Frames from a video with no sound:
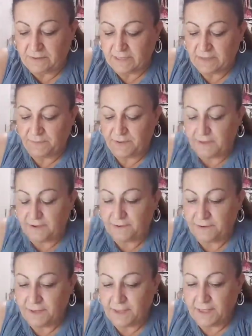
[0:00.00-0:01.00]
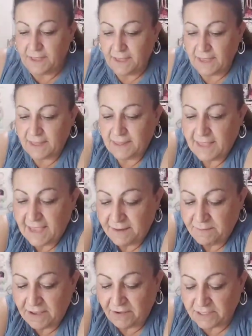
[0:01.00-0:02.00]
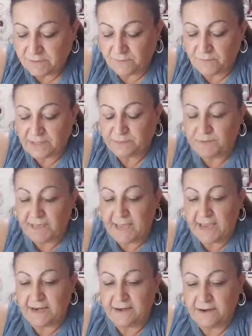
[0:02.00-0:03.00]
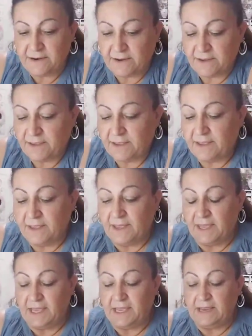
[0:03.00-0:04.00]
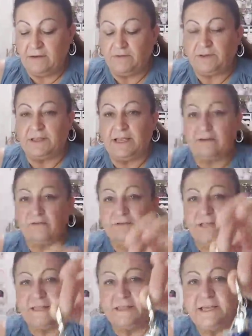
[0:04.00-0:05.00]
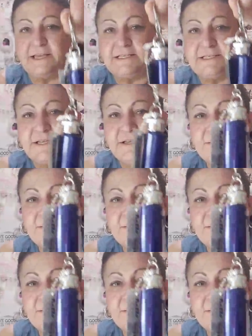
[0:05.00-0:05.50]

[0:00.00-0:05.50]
I'll keep it here. And then my husband was paying. And they looked at this.